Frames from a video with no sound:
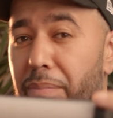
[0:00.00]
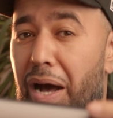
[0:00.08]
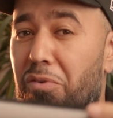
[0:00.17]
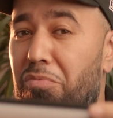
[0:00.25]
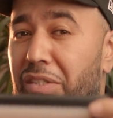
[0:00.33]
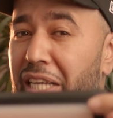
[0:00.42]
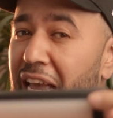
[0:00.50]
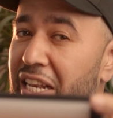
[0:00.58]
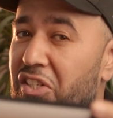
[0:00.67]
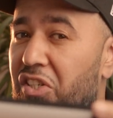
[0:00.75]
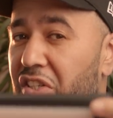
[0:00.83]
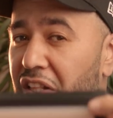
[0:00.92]
about 10
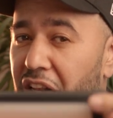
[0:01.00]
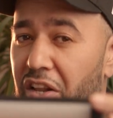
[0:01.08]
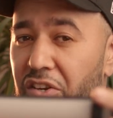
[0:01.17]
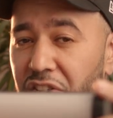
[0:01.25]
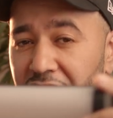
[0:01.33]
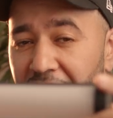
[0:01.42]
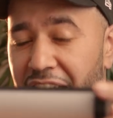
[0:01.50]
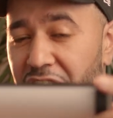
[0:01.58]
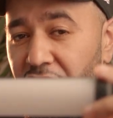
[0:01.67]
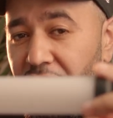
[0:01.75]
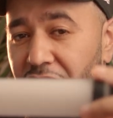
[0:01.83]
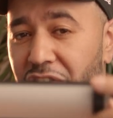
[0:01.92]
inches, a little under 10
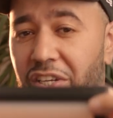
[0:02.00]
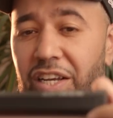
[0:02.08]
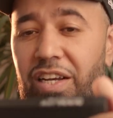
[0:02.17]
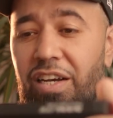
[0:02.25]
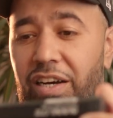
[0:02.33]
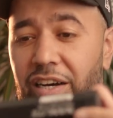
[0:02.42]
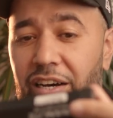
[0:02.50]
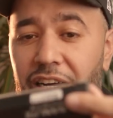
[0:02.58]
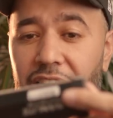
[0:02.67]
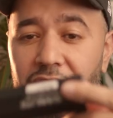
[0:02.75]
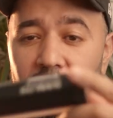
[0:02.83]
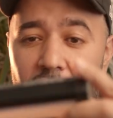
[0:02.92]
inches,
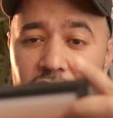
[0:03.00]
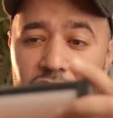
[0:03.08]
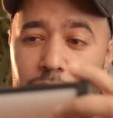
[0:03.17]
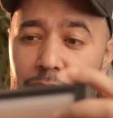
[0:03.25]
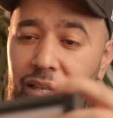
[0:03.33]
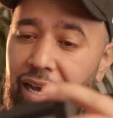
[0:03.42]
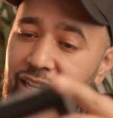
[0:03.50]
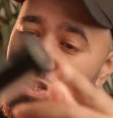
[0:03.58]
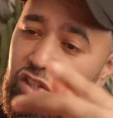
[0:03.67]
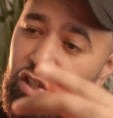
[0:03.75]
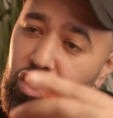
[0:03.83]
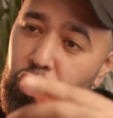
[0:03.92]
RGB light.
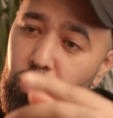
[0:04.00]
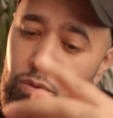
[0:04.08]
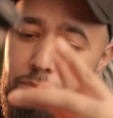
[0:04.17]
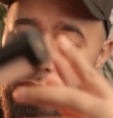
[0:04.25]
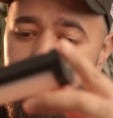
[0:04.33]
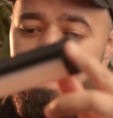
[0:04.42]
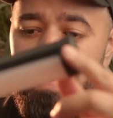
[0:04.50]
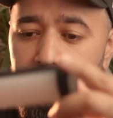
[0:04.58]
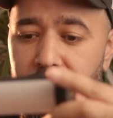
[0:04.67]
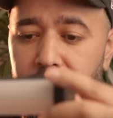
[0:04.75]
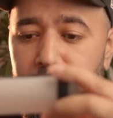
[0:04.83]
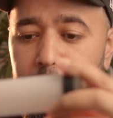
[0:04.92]
It's a tube.
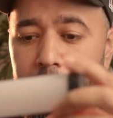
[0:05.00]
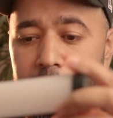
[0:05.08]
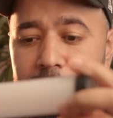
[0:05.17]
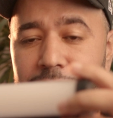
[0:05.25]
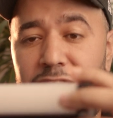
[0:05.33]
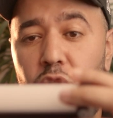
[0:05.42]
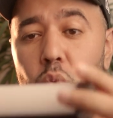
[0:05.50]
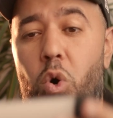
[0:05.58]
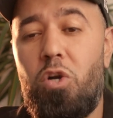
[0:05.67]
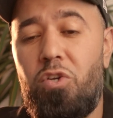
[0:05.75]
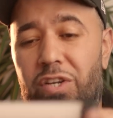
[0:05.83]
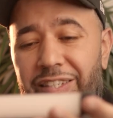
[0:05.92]
It's
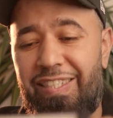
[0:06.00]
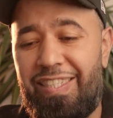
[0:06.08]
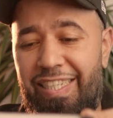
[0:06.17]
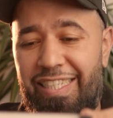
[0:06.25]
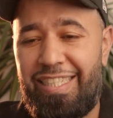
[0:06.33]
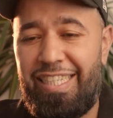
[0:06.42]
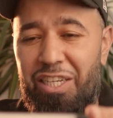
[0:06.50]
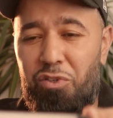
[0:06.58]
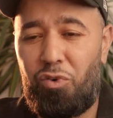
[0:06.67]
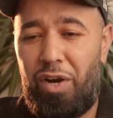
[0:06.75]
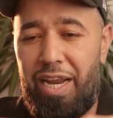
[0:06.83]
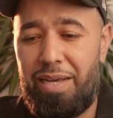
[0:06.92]
260
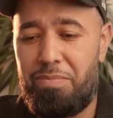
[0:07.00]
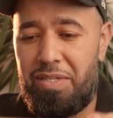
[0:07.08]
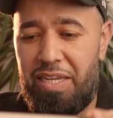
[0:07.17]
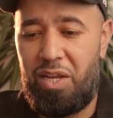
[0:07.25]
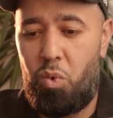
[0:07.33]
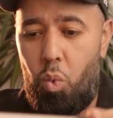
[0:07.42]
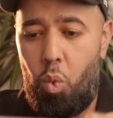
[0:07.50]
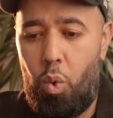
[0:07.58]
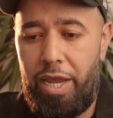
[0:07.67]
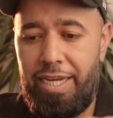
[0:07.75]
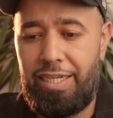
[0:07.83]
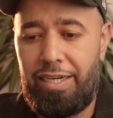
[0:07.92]
grams in
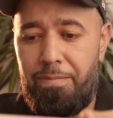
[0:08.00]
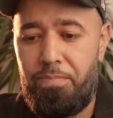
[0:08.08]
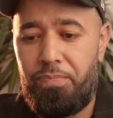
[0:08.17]
weight.